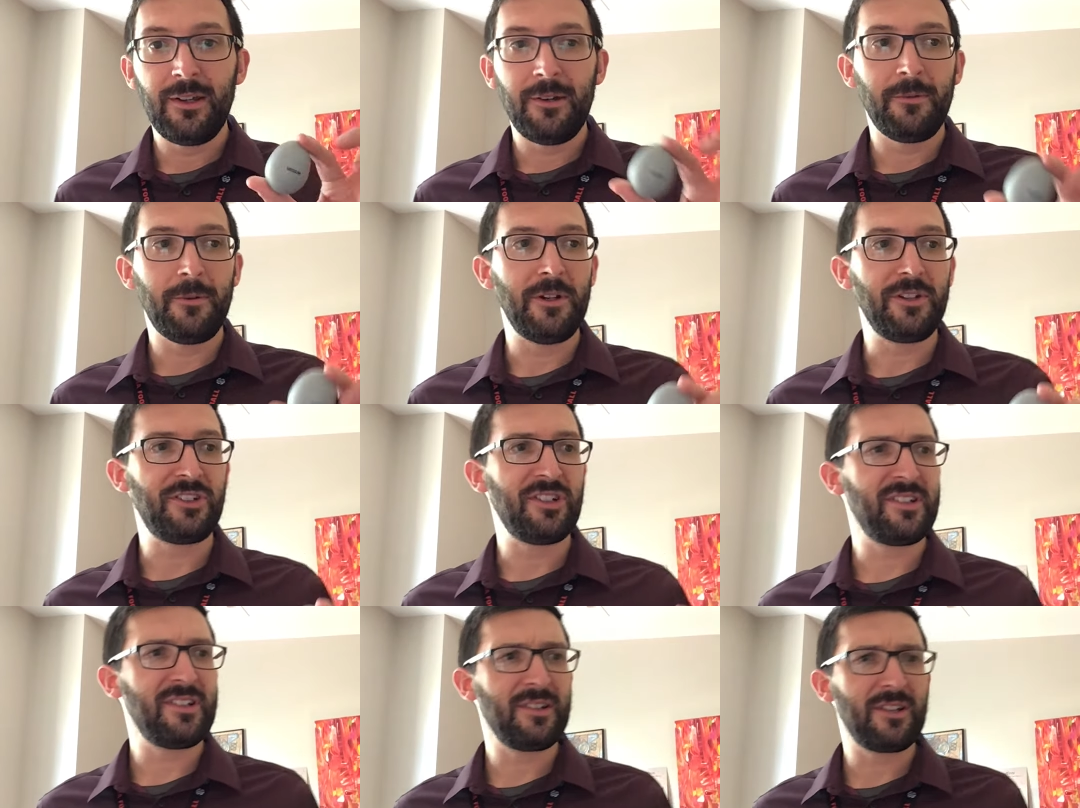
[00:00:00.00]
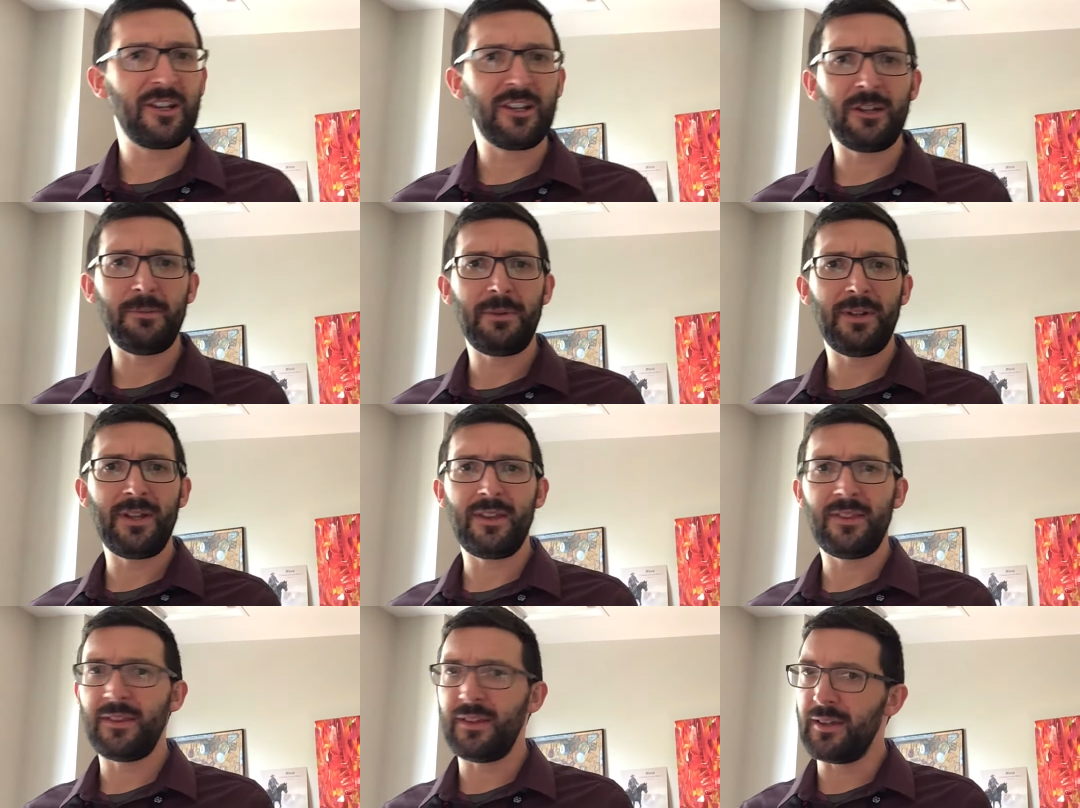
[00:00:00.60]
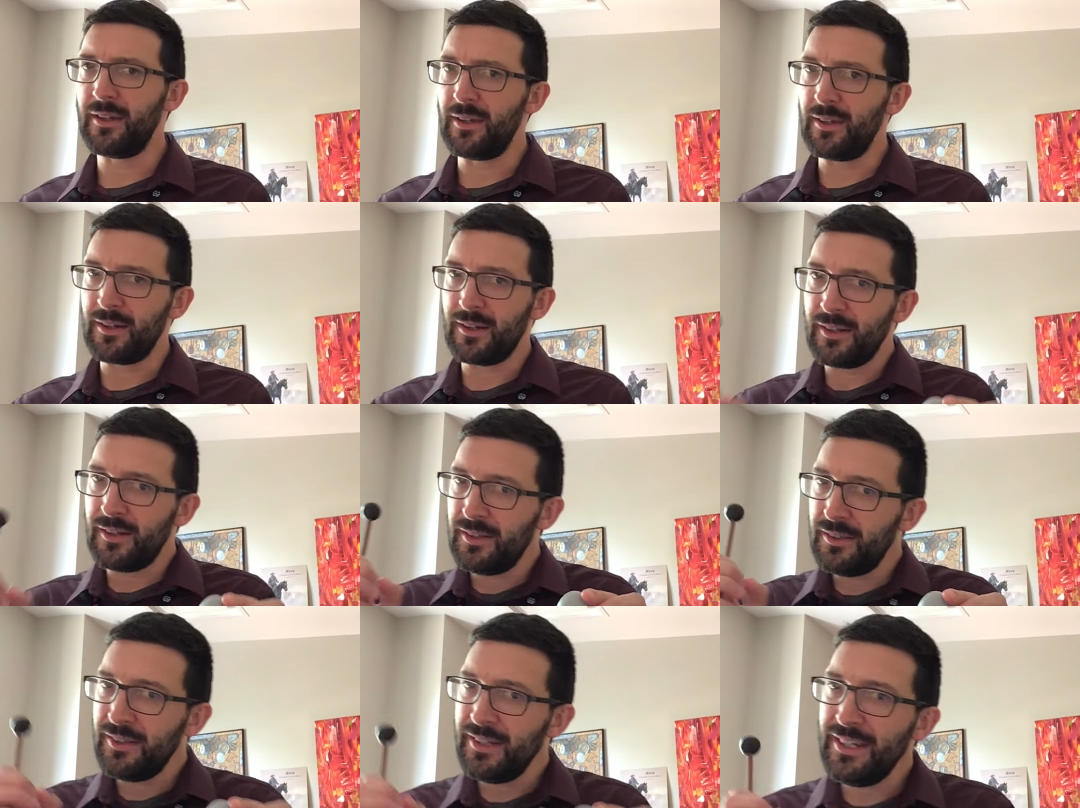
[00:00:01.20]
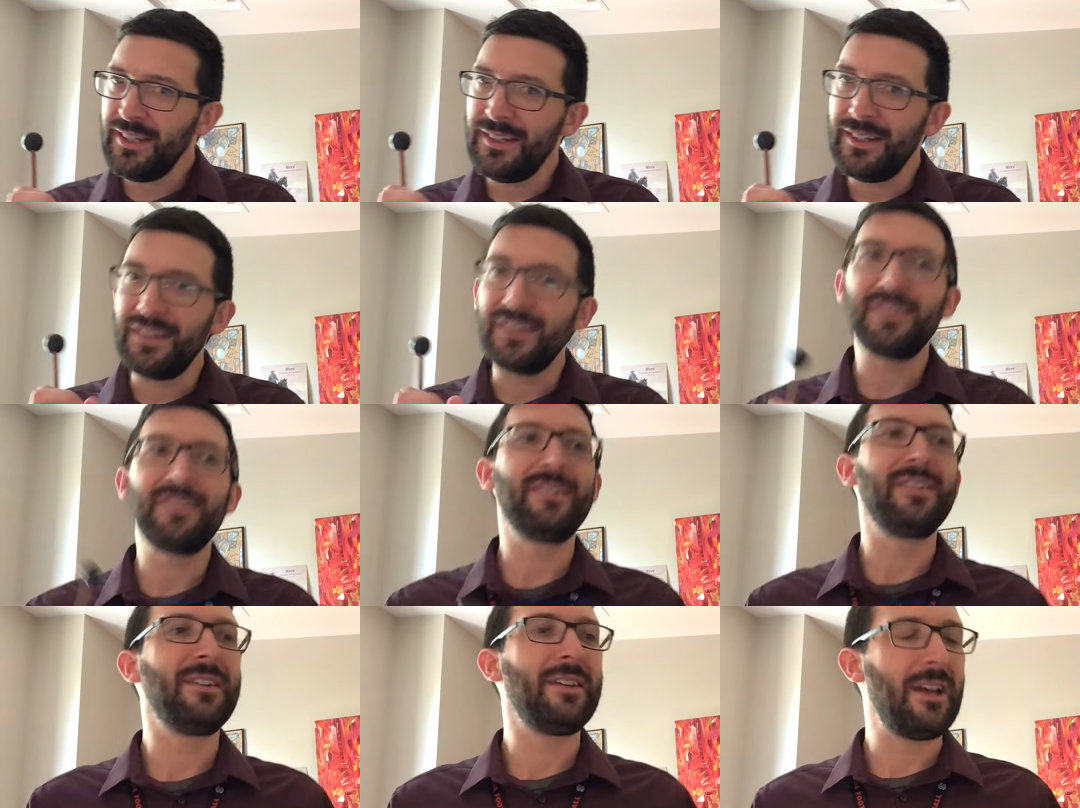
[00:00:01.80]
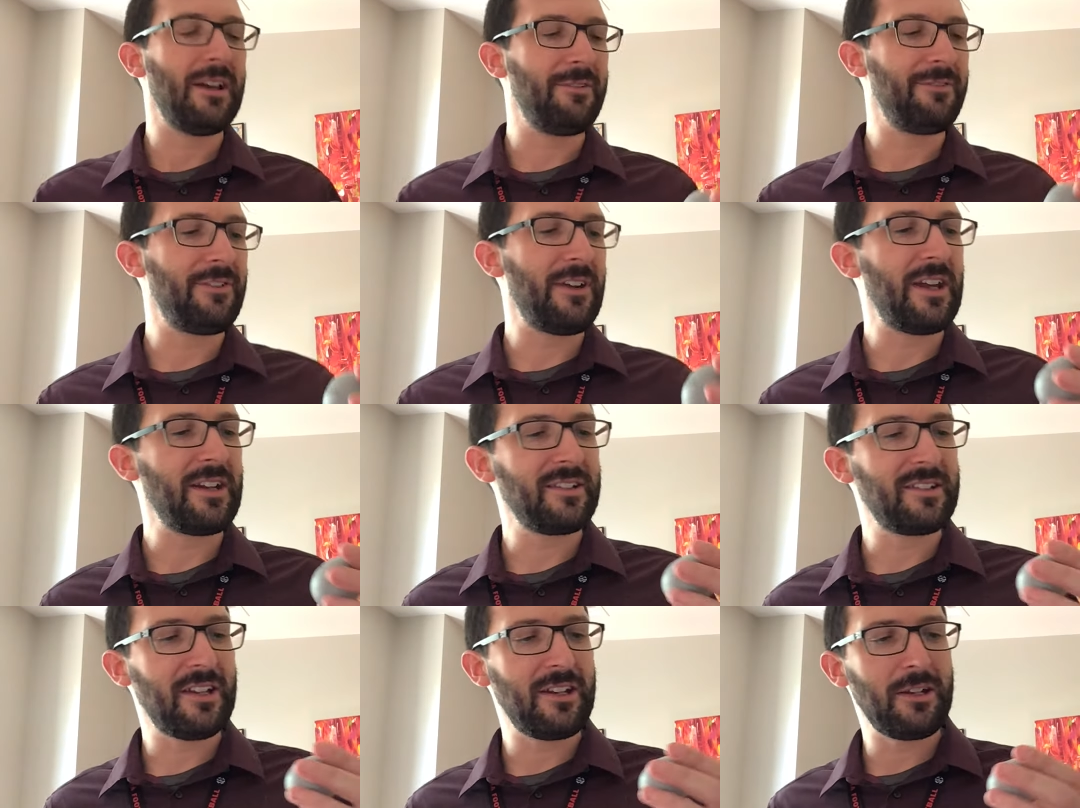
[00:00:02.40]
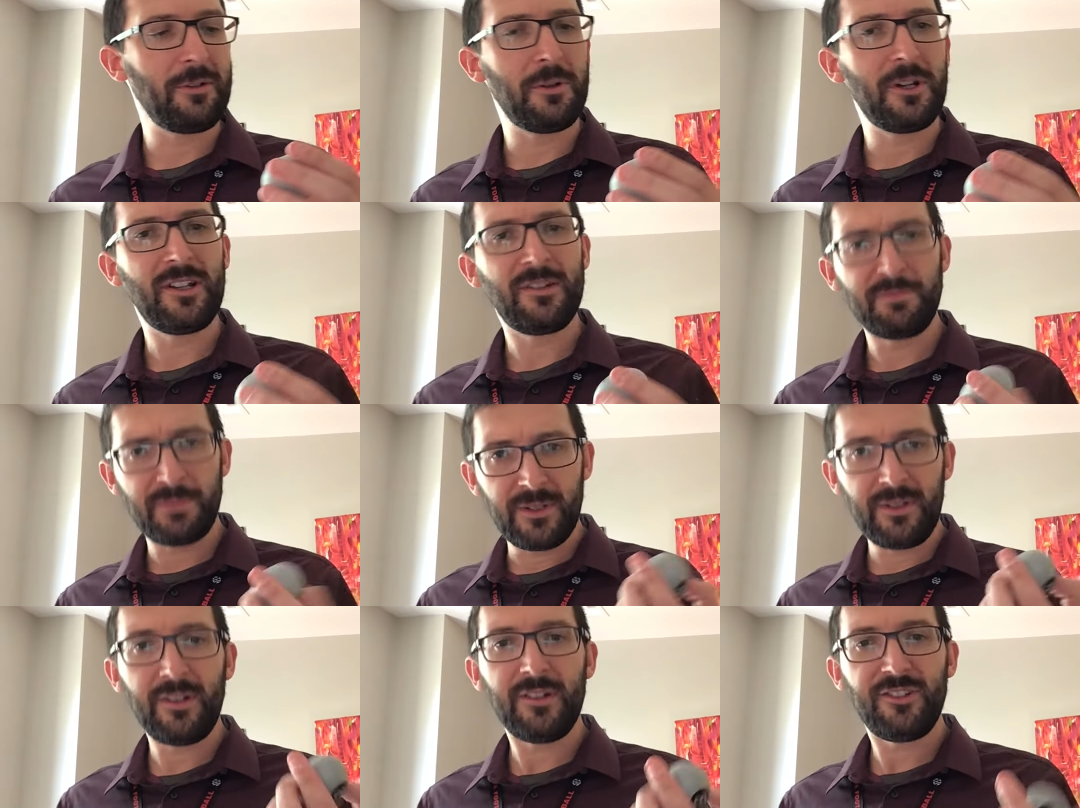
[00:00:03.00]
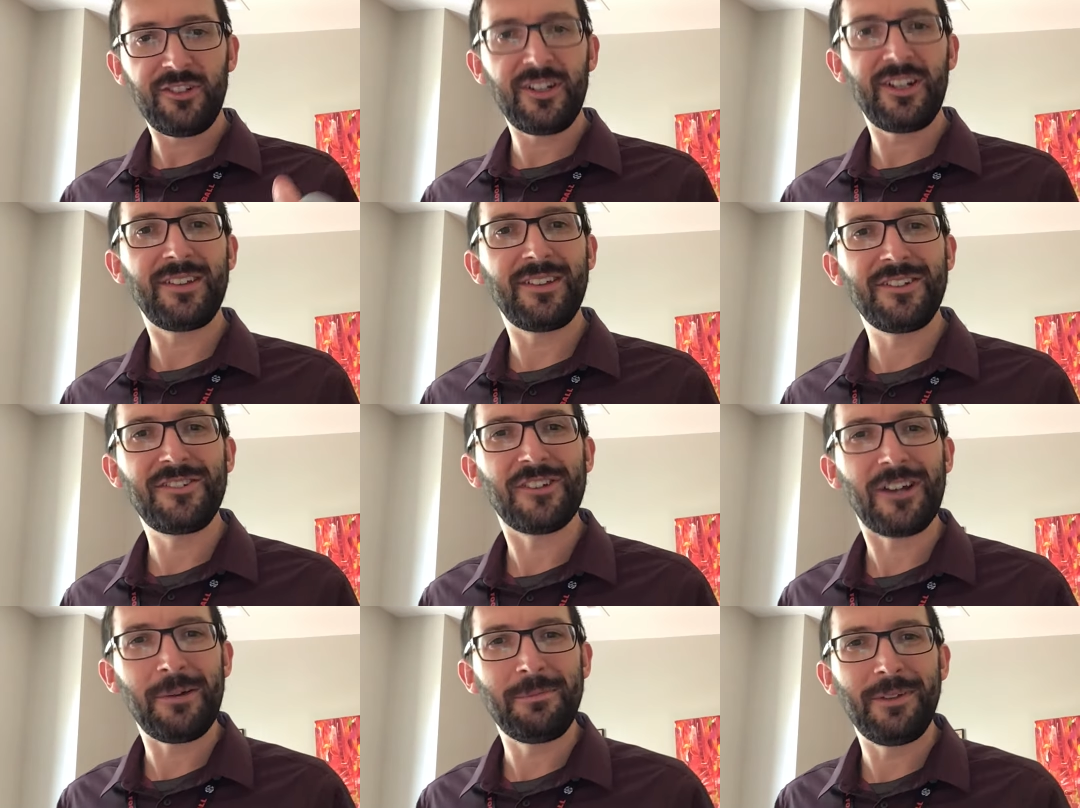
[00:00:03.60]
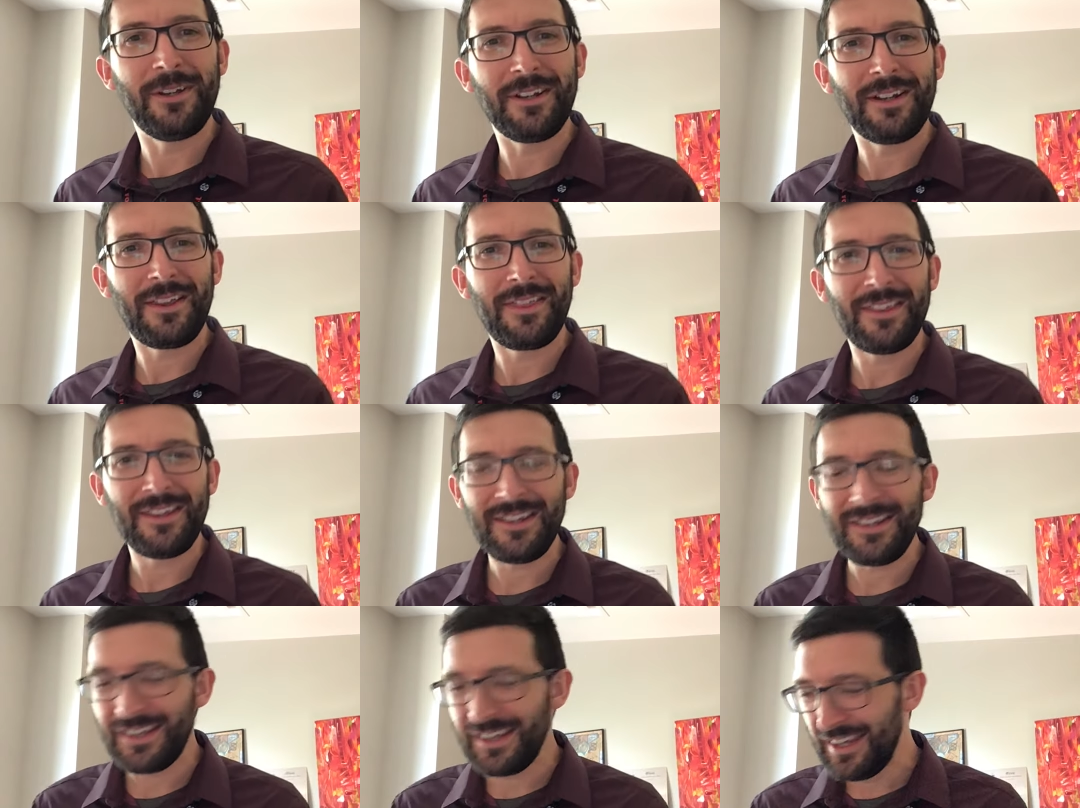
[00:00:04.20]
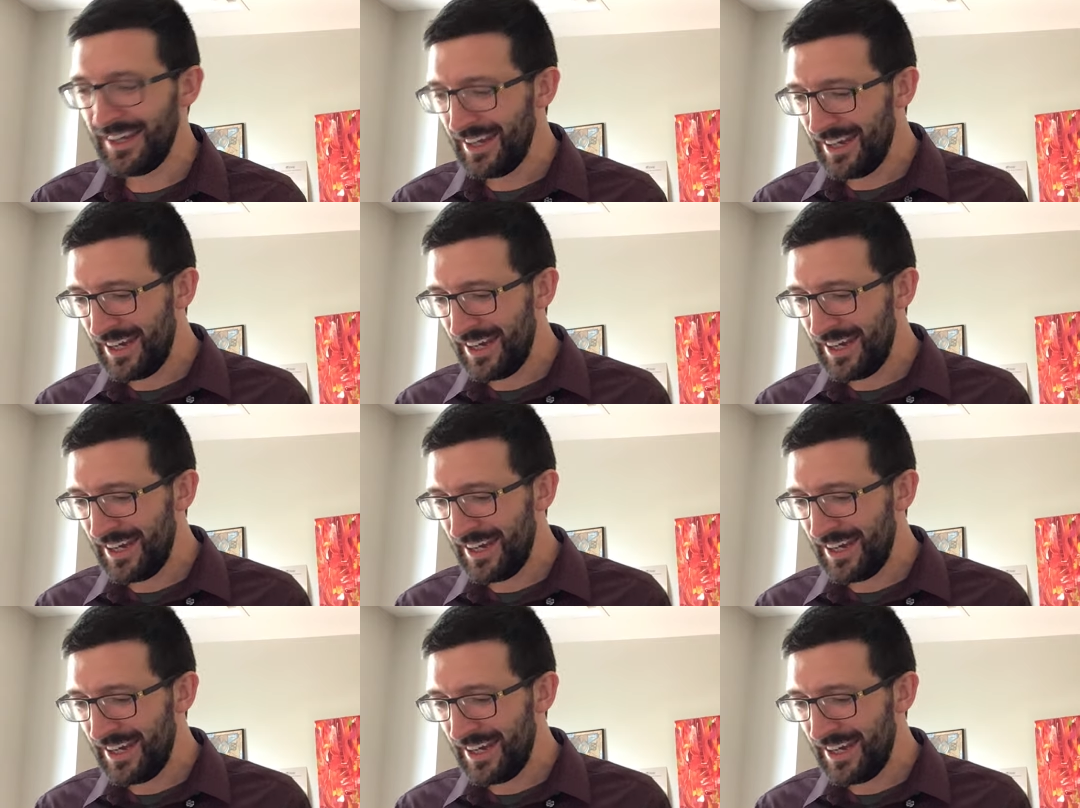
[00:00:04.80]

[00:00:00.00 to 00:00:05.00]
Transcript: which isn't going to be the cleanest effect anyways, but it should get the job done, I think.